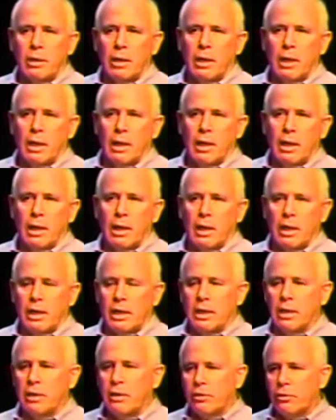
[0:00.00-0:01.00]

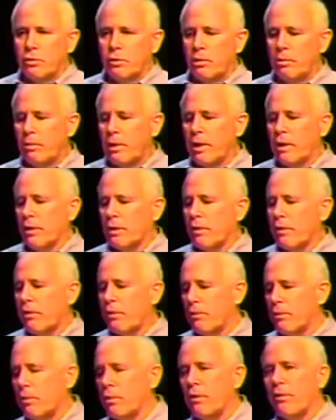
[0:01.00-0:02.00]
in his career
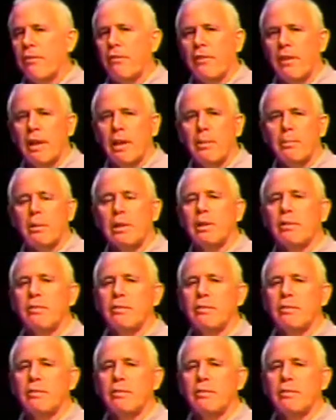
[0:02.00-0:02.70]
through a family